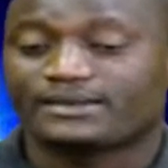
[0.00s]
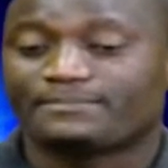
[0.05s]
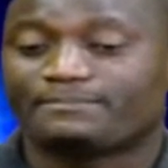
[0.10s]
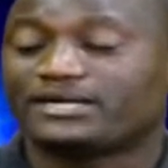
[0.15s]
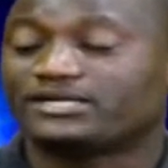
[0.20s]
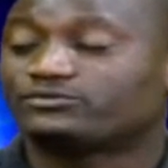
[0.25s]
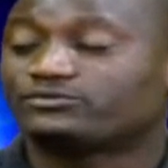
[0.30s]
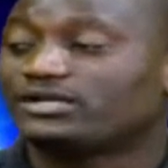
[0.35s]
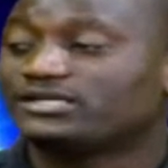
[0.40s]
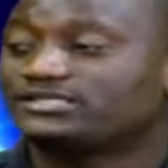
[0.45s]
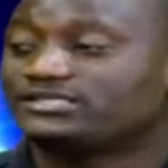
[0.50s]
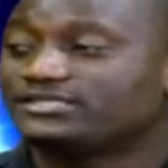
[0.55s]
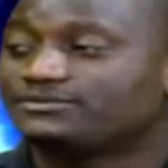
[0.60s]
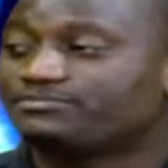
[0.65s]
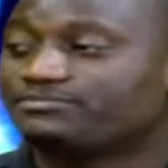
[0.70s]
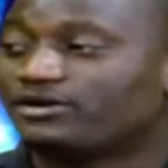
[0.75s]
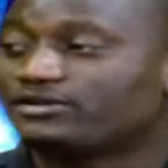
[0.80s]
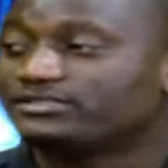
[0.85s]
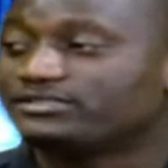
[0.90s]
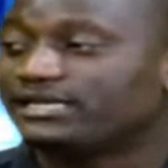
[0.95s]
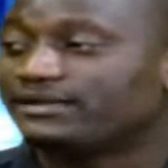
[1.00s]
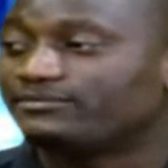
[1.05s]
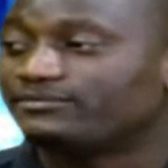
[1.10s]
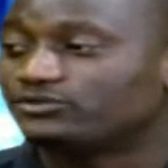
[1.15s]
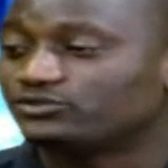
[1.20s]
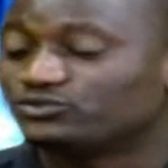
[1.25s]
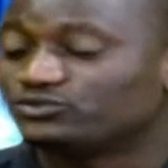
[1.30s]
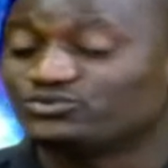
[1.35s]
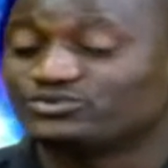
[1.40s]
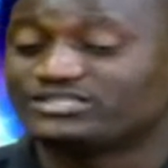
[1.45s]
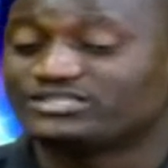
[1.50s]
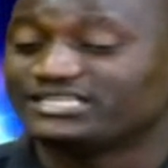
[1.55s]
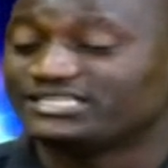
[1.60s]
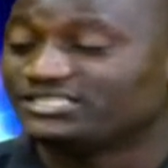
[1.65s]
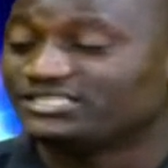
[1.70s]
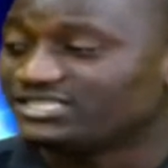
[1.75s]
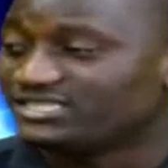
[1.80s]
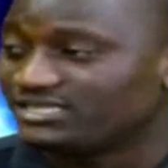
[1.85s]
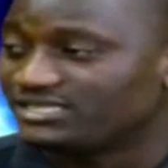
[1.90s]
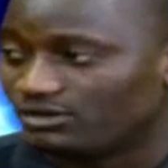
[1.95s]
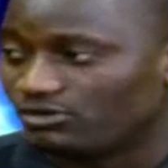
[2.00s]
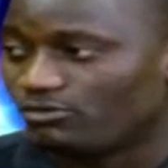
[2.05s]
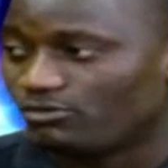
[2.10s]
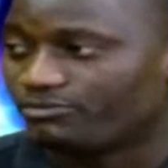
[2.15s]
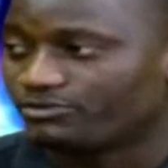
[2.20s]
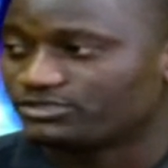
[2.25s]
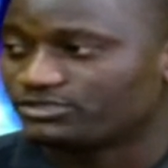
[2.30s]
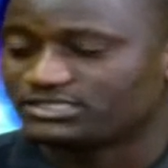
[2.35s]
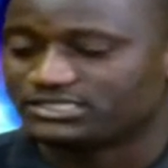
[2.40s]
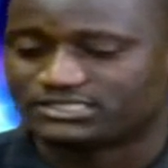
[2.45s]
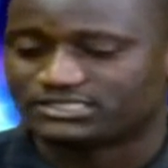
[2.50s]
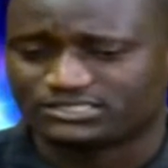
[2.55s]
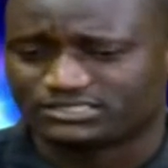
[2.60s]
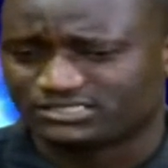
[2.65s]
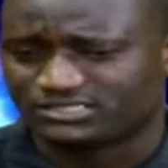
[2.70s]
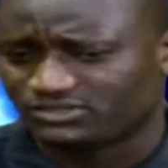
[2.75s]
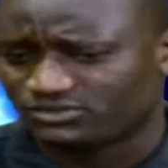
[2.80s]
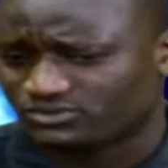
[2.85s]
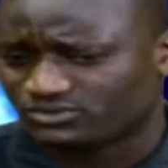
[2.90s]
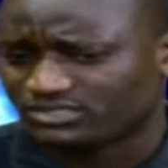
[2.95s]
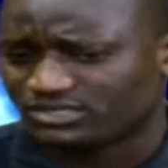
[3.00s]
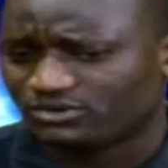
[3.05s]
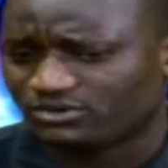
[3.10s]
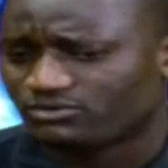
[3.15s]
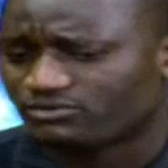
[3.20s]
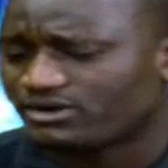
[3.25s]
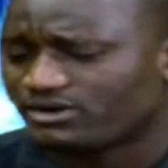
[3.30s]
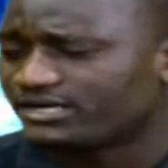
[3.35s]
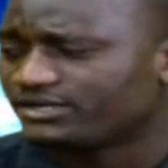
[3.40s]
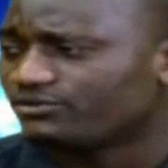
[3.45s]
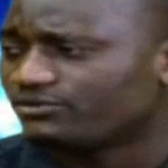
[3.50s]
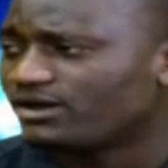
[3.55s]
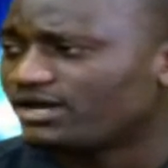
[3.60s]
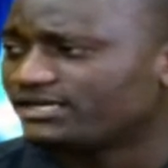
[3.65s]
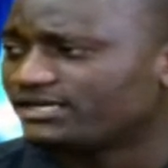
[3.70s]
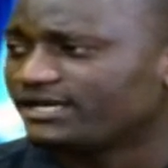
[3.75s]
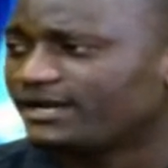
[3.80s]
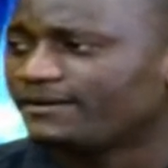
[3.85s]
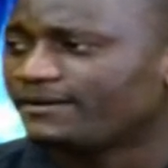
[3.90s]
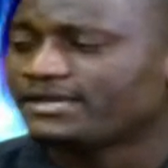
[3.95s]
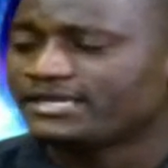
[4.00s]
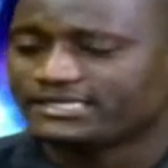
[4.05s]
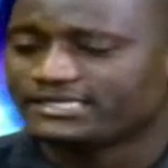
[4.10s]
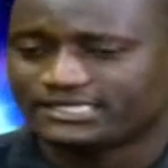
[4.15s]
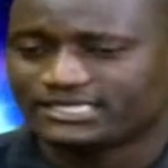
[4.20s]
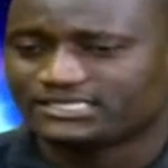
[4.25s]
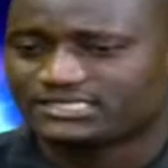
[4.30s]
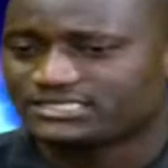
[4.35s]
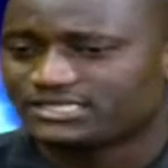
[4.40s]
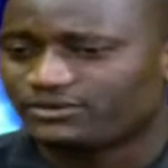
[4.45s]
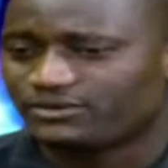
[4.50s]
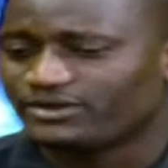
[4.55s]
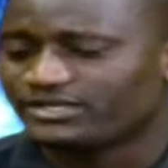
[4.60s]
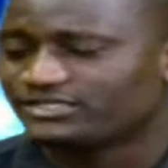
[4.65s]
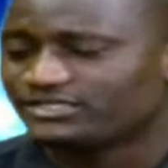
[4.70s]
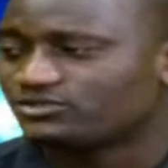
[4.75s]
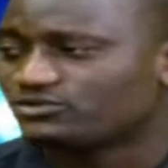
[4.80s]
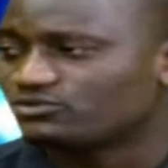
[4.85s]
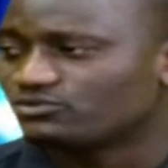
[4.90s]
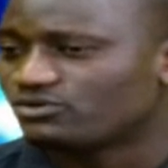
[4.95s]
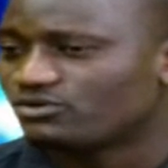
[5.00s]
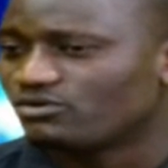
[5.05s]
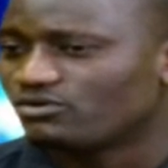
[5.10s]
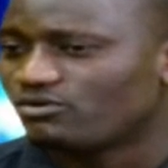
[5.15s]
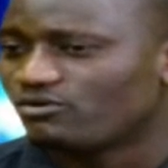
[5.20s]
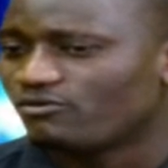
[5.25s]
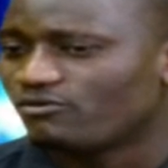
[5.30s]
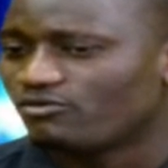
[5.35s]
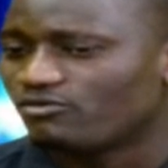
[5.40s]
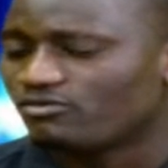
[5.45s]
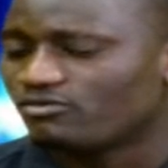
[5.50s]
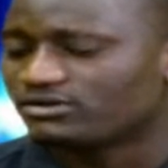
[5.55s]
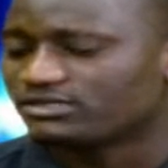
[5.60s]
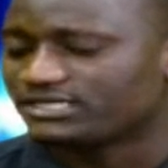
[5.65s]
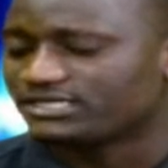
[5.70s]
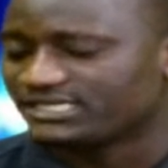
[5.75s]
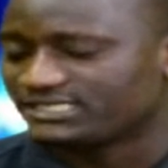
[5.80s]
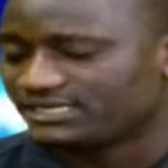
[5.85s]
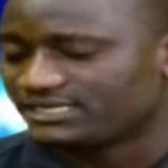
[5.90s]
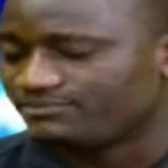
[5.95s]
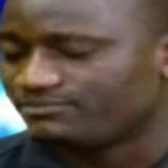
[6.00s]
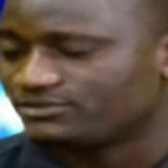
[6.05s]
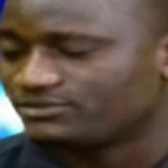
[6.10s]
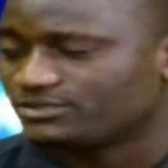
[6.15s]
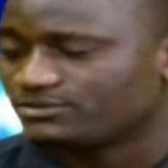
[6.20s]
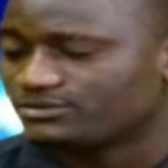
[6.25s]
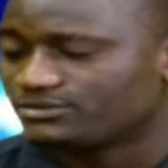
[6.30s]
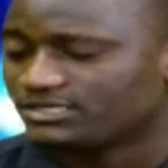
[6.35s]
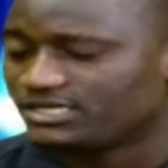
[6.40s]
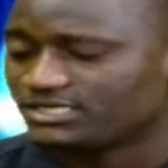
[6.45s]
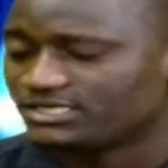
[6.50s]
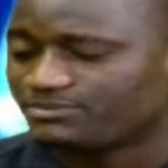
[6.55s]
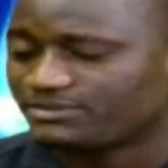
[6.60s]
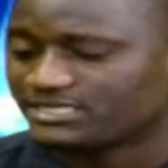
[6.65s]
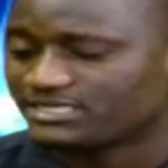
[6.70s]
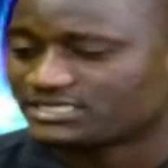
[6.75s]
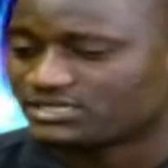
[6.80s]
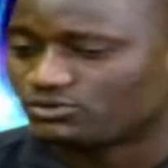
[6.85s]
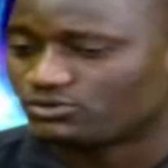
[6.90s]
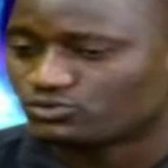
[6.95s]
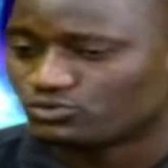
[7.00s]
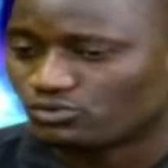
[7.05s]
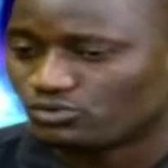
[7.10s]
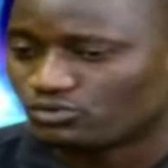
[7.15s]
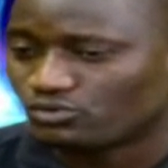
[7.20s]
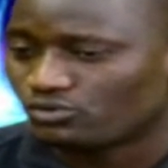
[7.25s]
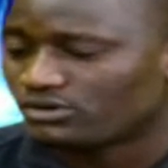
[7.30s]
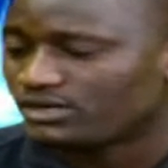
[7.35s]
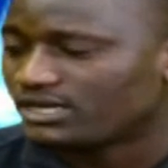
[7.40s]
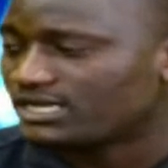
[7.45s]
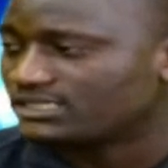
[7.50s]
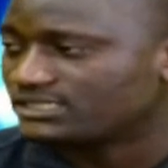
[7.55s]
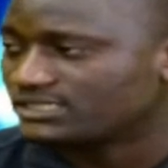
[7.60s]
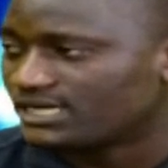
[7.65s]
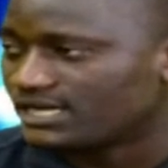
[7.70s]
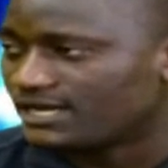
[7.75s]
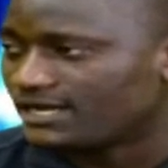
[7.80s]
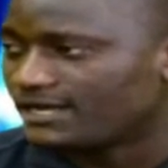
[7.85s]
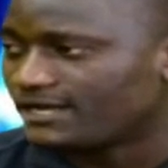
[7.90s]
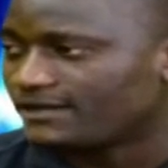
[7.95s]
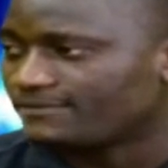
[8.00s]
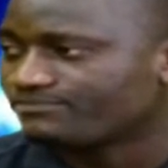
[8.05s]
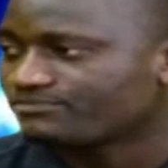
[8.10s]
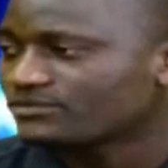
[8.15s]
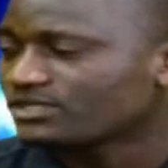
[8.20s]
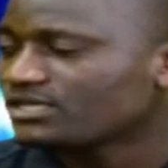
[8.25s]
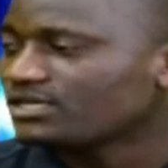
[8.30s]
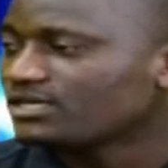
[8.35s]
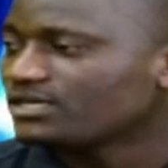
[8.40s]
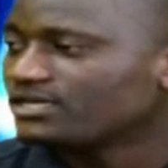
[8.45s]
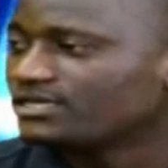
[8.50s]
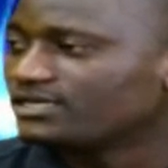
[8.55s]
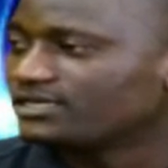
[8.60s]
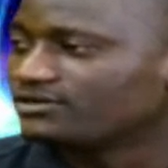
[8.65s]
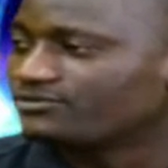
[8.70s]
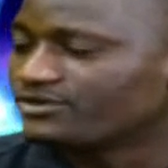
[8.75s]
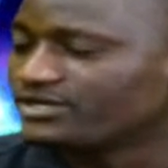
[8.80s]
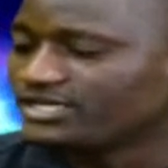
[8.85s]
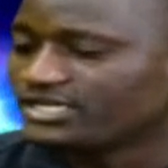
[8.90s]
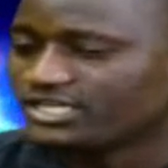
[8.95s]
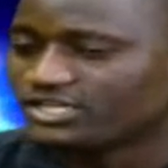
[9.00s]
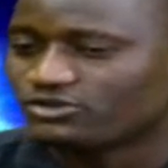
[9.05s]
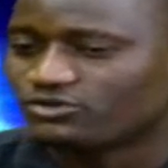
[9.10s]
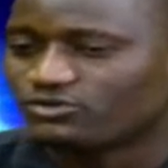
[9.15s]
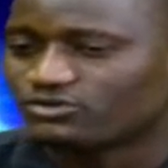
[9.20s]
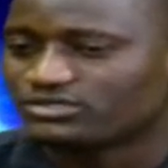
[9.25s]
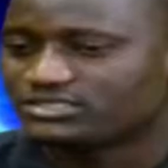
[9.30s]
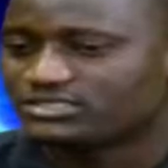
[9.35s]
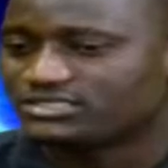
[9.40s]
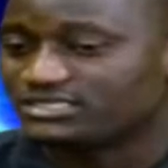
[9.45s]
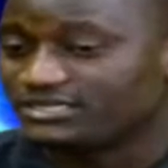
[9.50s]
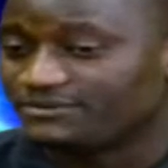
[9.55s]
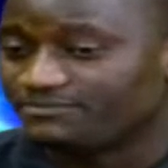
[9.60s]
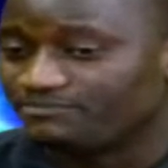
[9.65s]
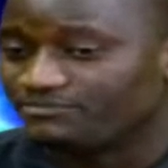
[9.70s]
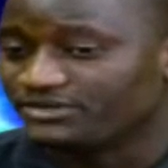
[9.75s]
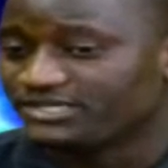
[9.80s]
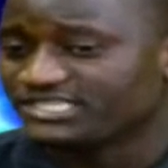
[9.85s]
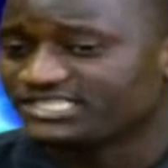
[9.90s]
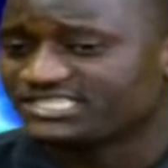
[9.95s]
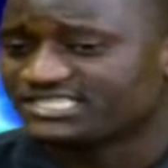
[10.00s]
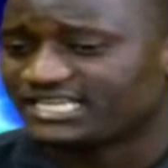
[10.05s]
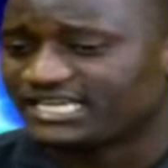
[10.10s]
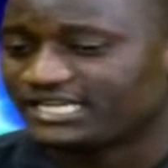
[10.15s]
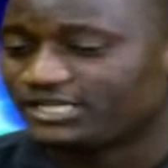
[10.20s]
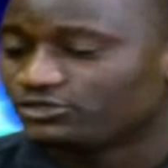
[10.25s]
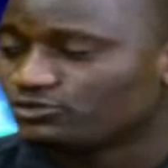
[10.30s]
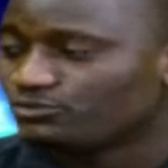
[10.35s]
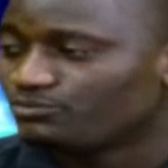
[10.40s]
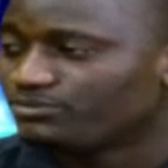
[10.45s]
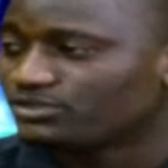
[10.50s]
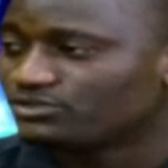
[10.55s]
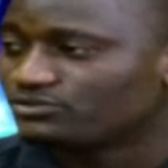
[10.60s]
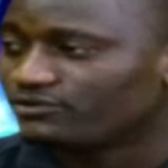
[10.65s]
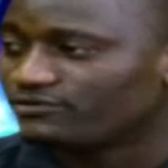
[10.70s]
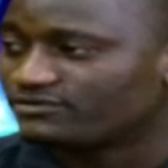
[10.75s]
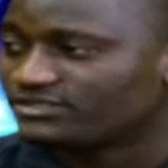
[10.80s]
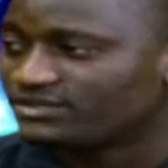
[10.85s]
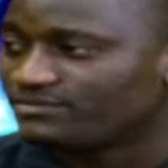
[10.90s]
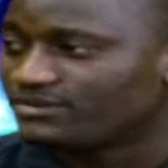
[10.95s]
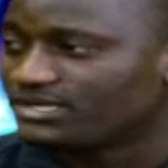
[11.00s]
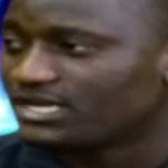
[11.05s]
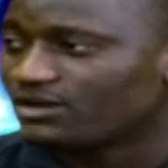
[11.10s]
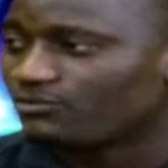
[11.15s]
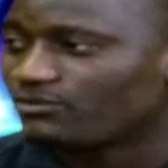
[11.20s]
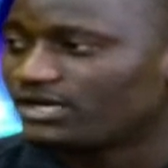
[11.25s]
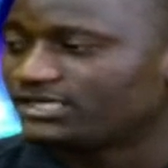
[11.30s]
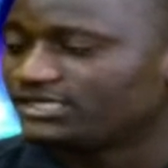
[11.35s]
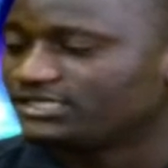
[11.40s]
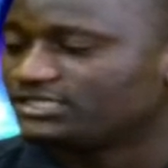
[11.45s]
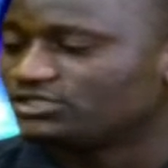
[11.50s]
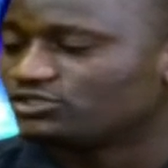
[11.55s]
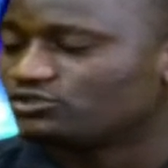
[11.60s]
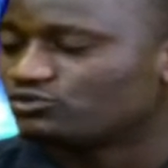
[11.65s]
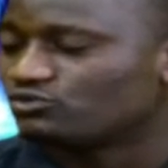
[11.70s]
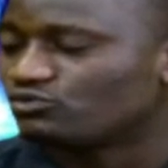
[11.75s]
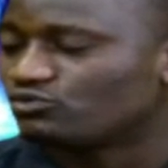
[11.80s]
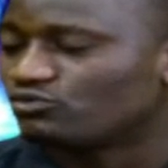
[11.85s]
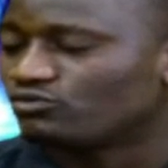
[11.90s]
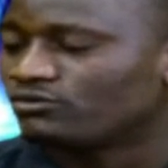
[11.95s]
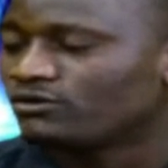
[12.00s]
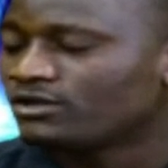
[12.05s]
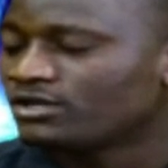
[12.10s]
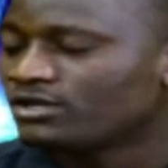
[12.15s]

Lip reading: But what did Power Dynamos do? They did the opposite. You say already, Warrior, yes, they went to go get Spencer out on loan at Green Eagles. He brings a little bit of similar quality to